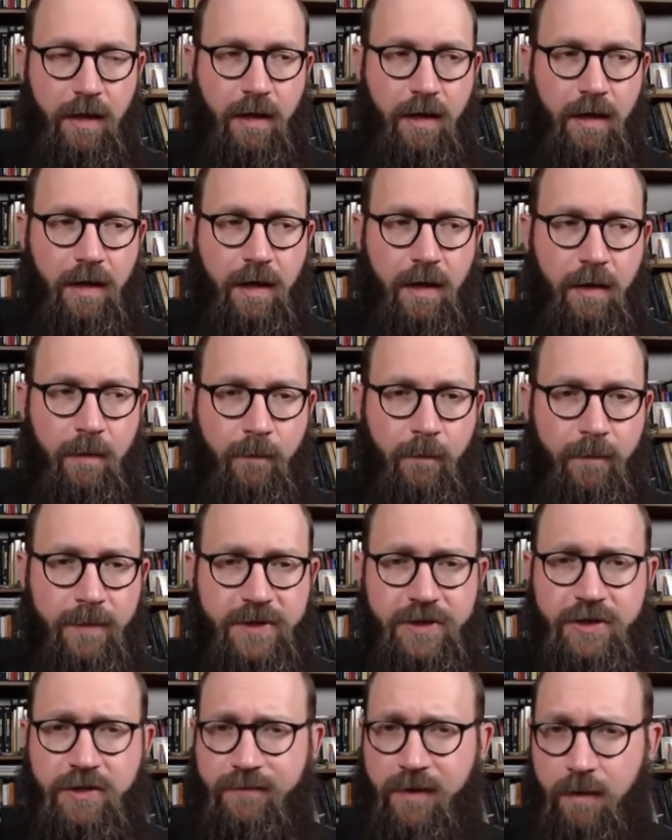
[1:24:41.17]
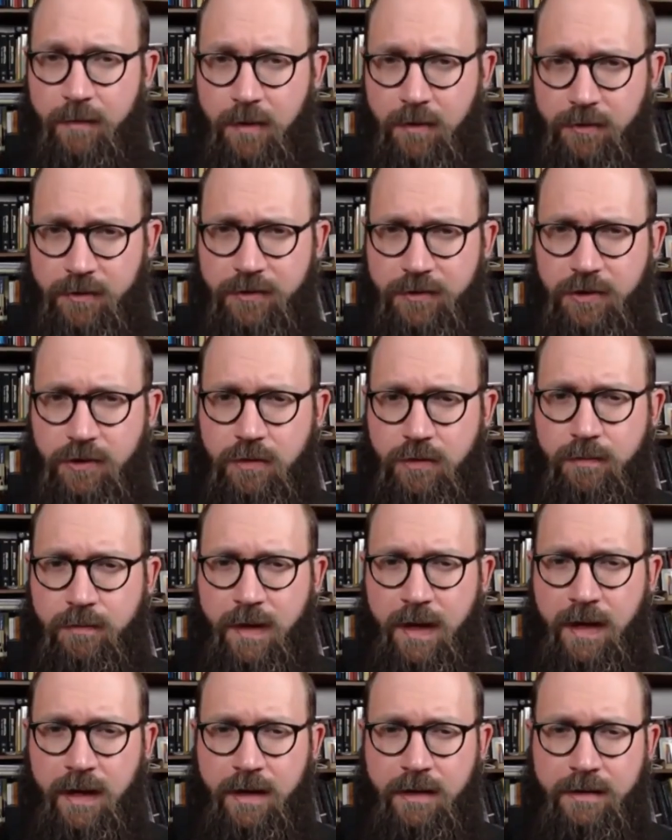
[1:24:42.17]
Um, but you can find me on YouTube
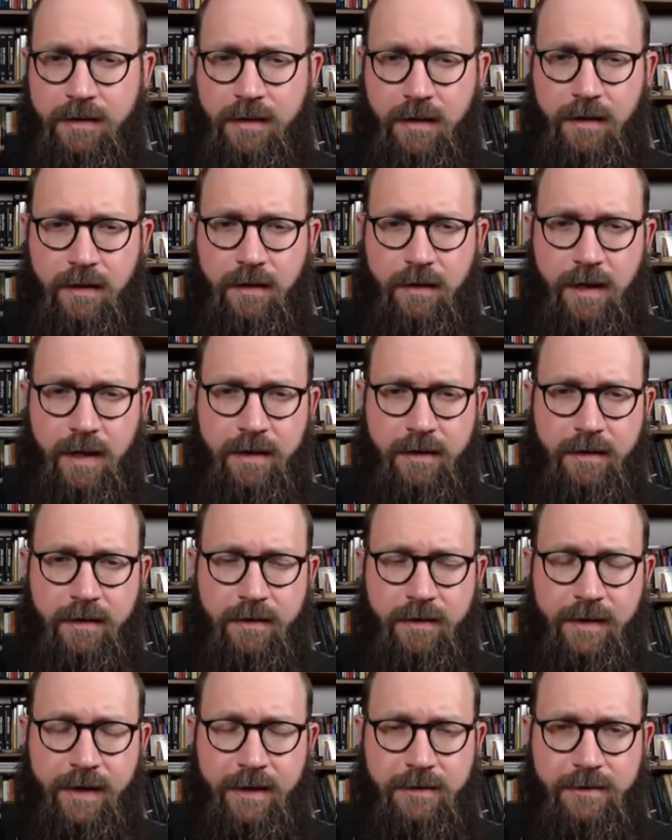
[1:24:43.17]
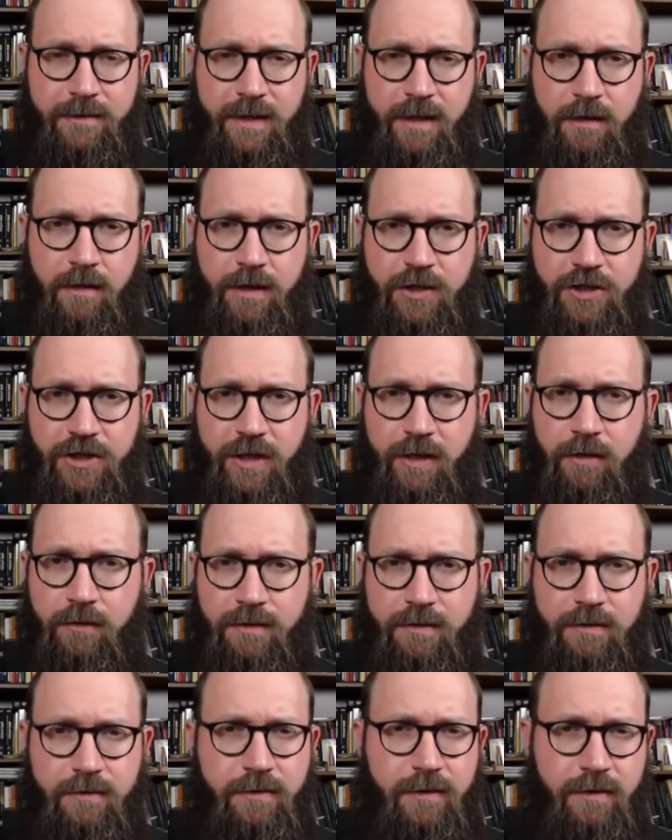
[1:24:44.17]
at uh, at the Esoterica channel.
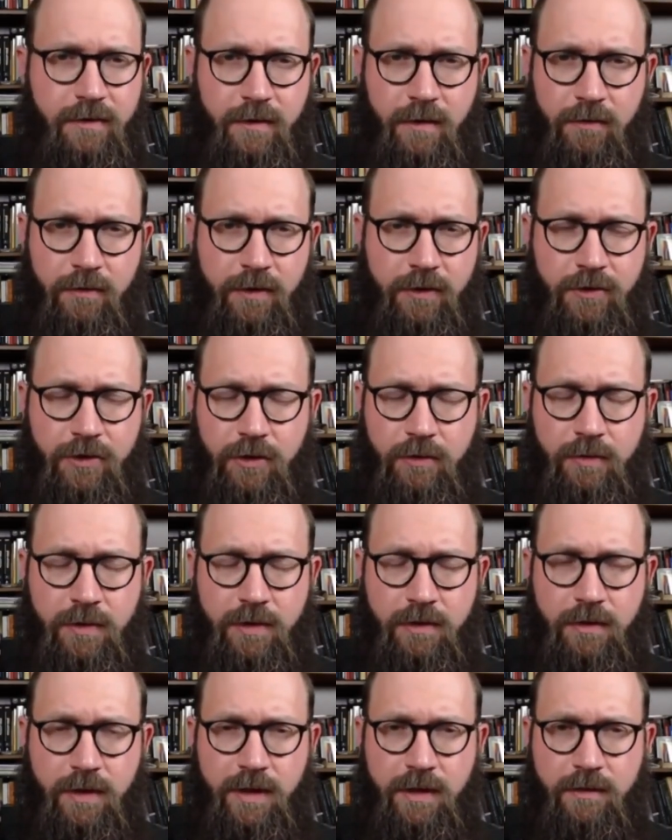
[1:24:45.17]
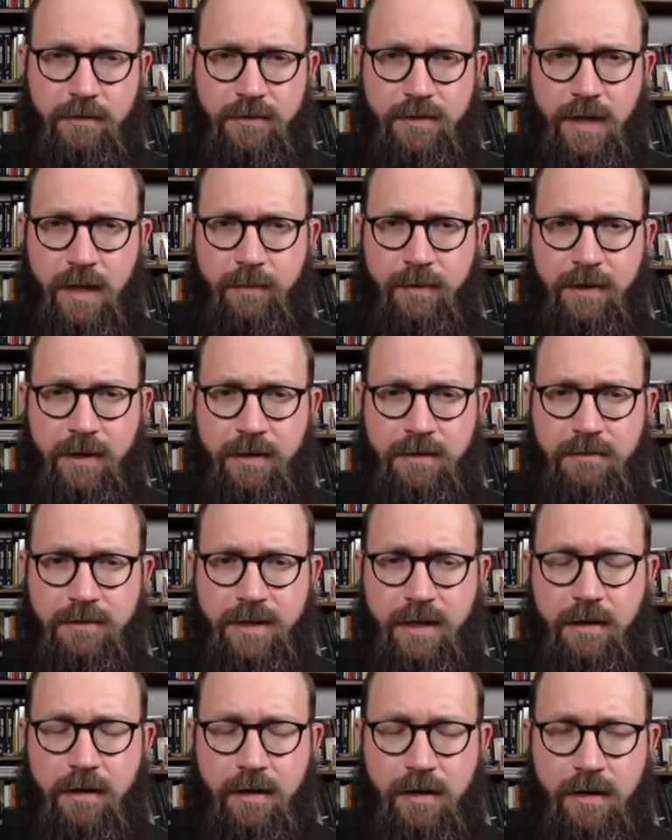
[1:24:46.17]
So just go to YouTube and, and type in
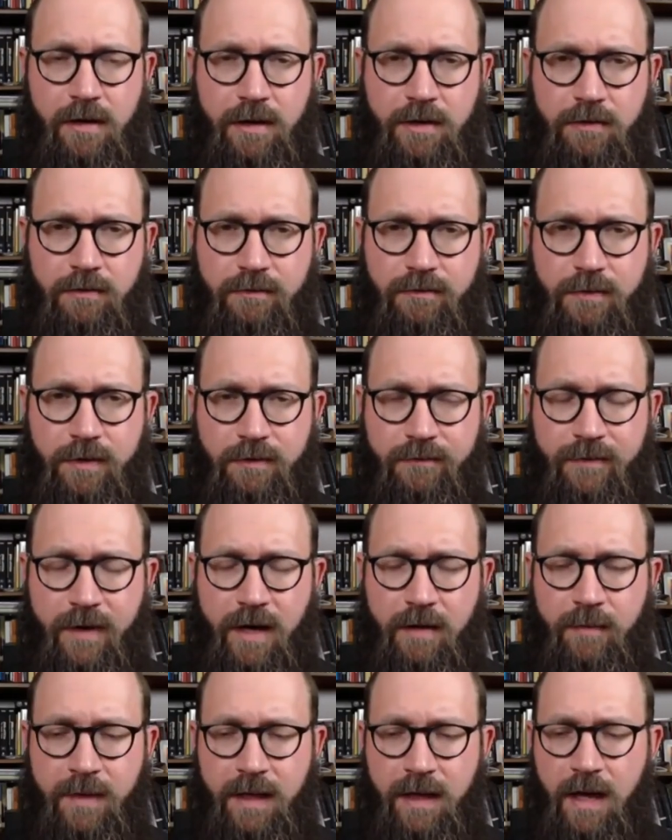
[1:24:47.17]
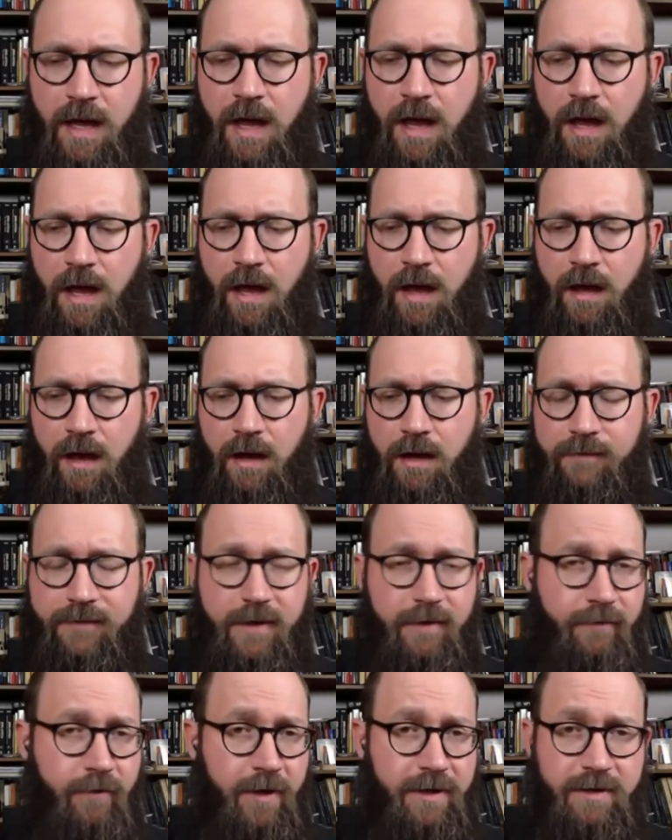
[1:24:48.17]
Esoterica, and you'll you'll find me. Uh, if you
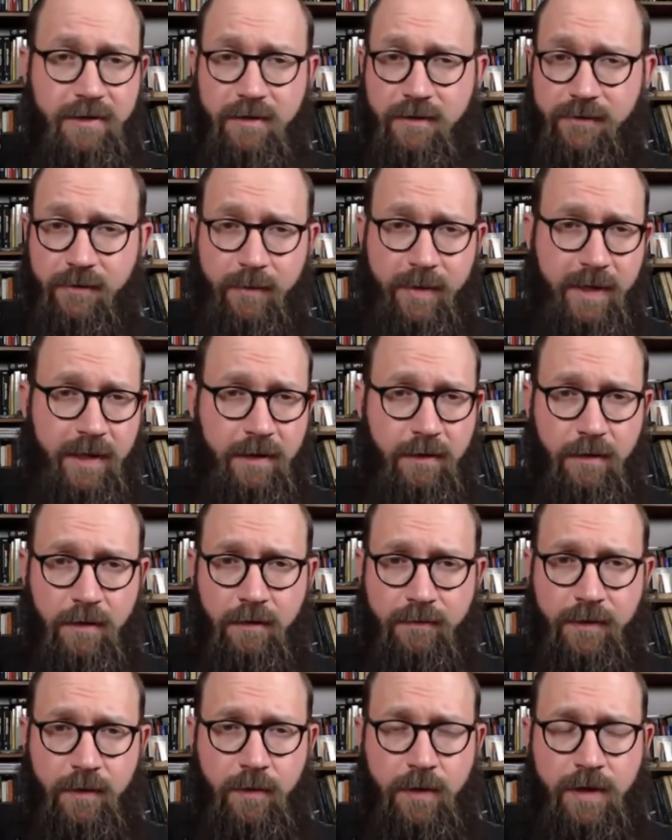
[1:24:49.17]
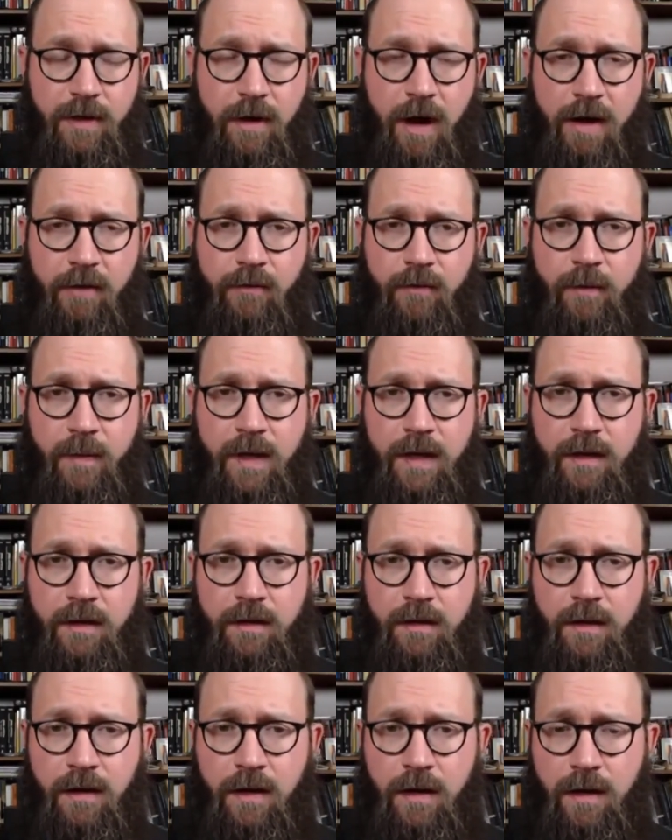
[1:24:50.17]
have questions for me, or if you want to interact with me,
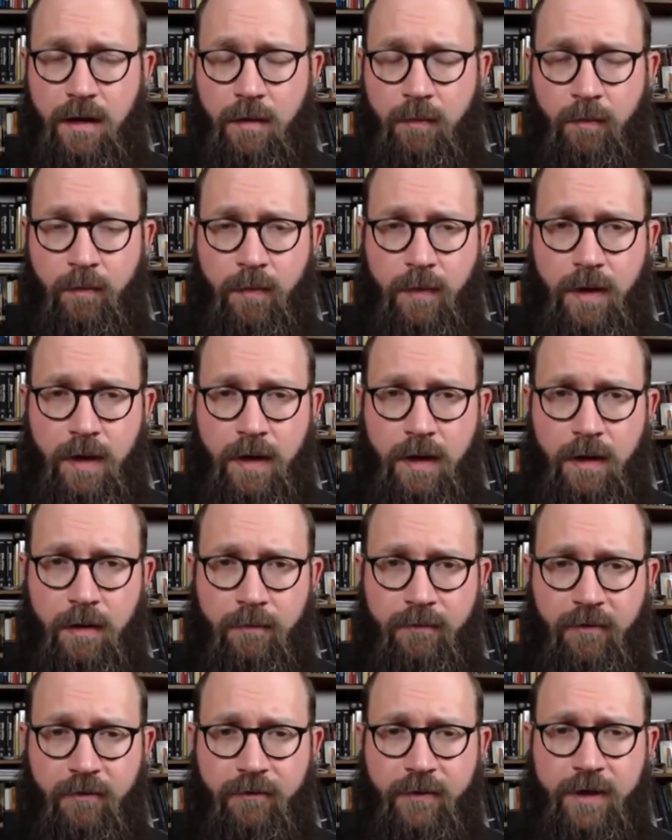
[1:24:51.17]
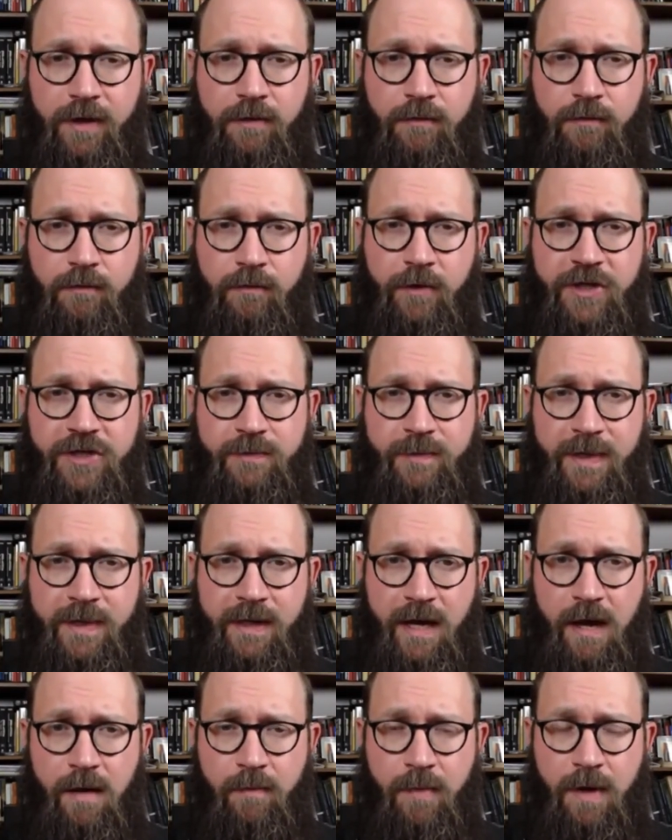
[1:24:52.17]
um, uh, feel free to reach me
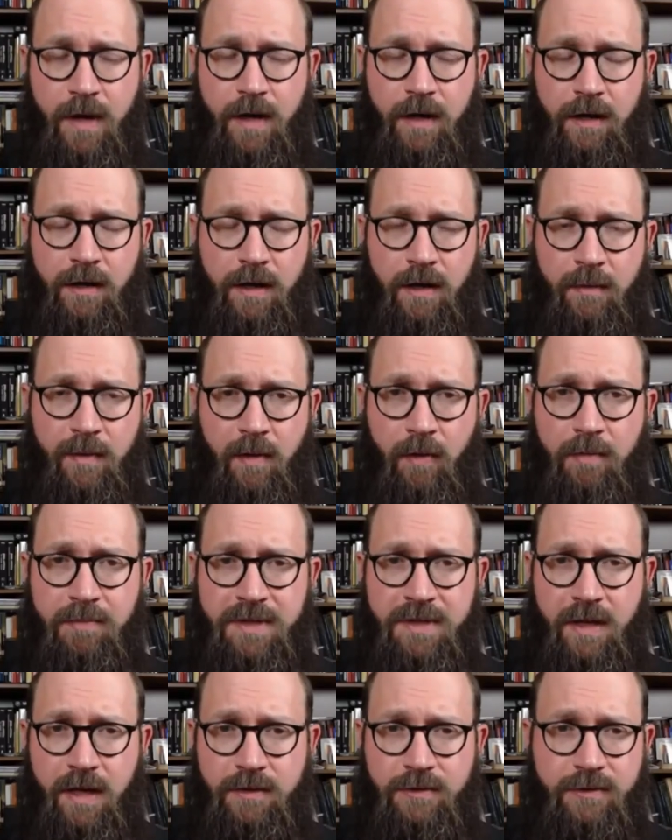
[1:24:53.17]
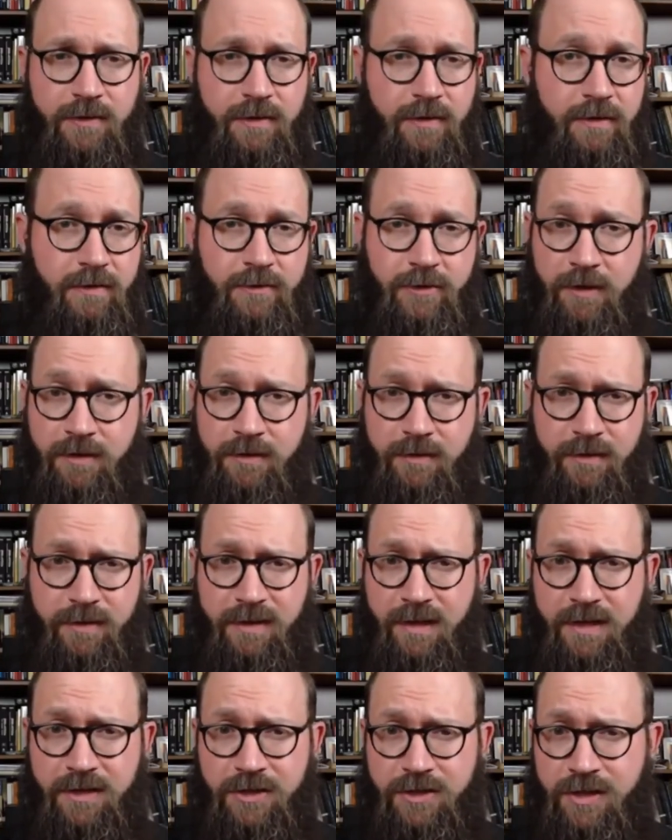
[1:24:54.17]
at my at my website,
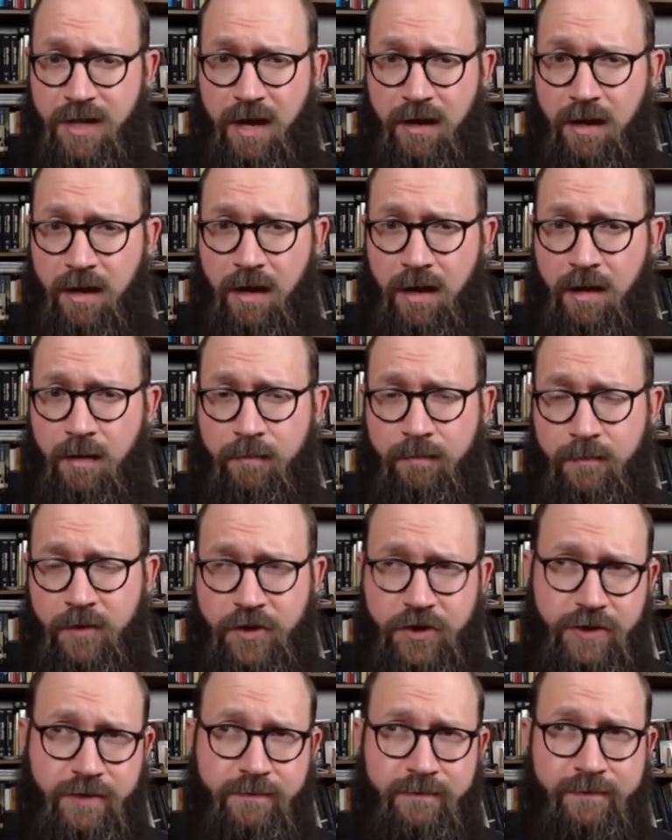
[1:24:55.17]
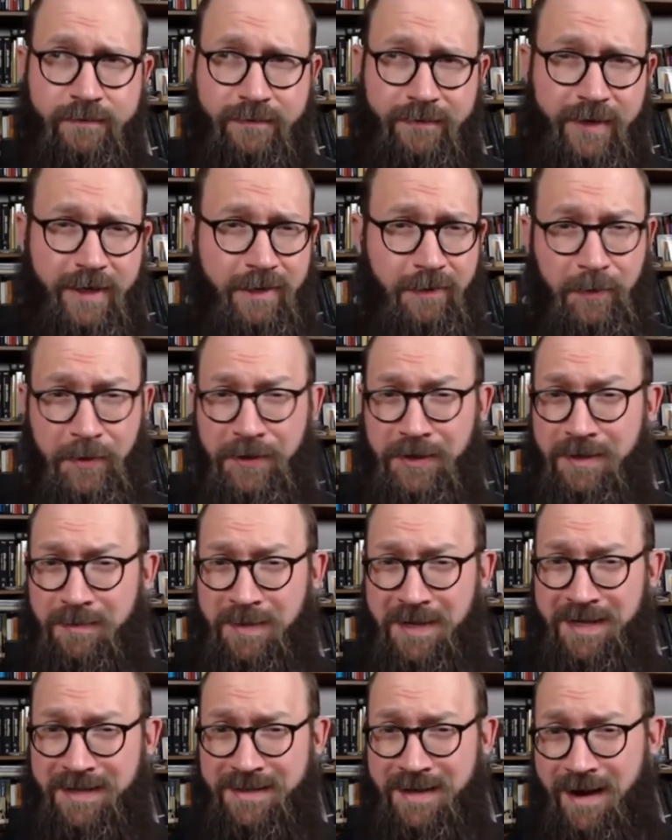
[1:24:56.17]
justinsledge.com. Which it's weird to
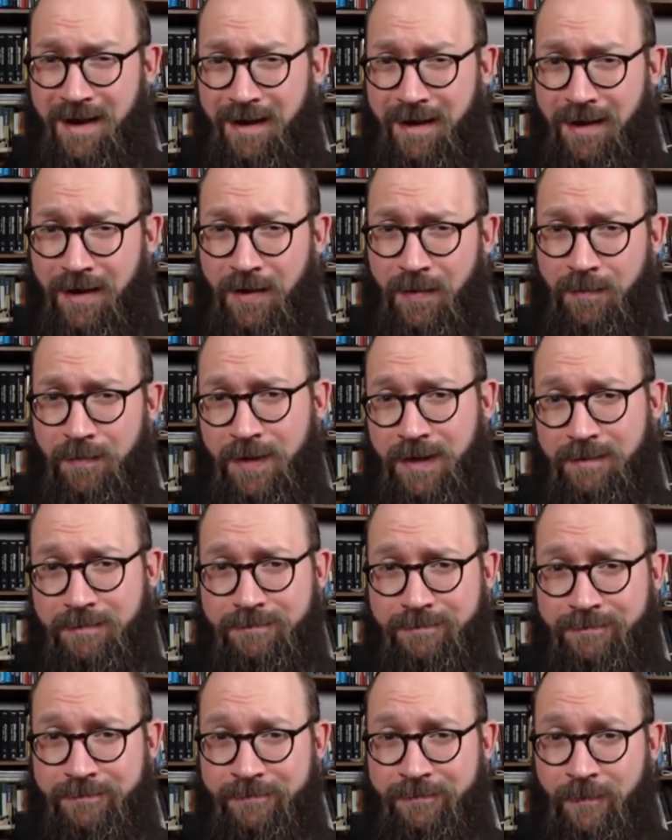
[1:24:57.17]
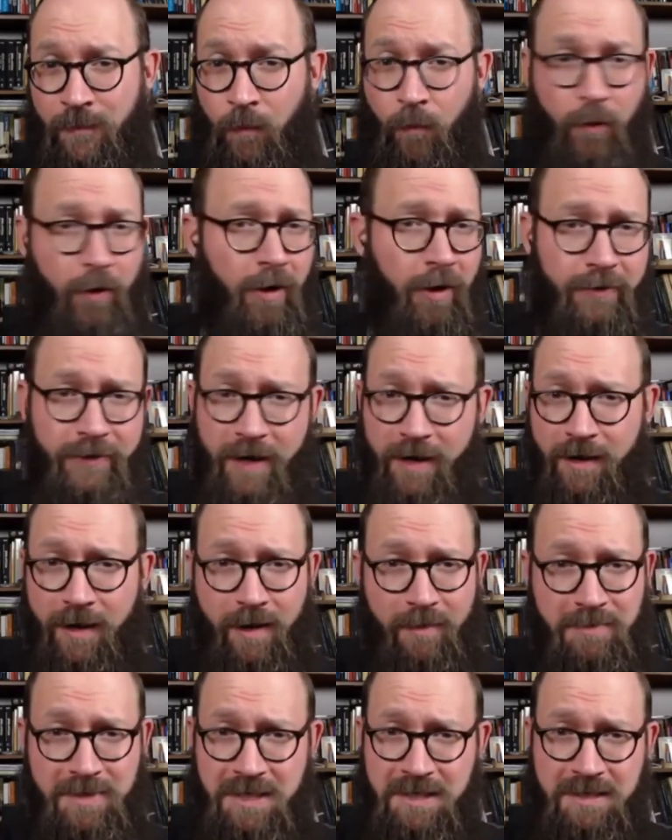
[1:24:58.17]
be a .com, but we're all
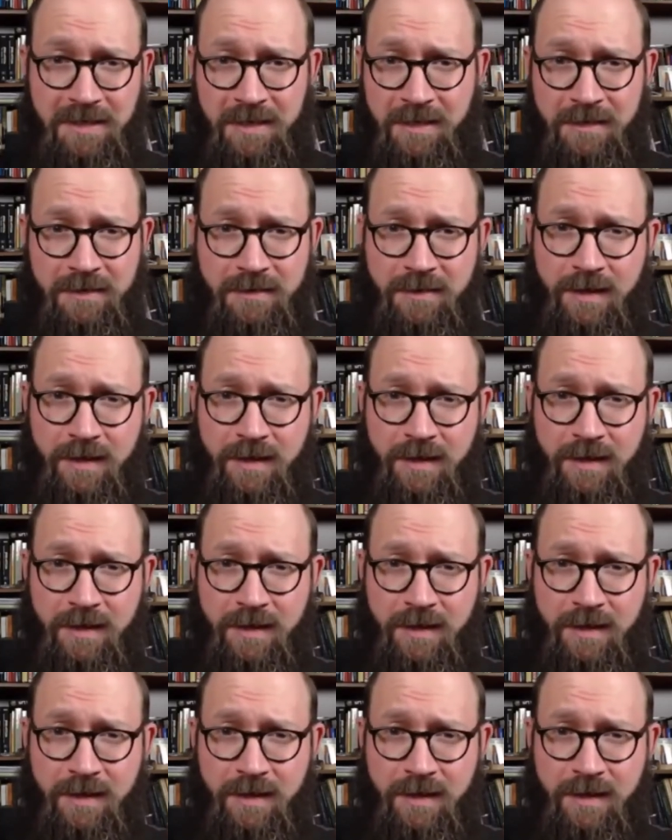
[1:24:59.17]
.coms these days,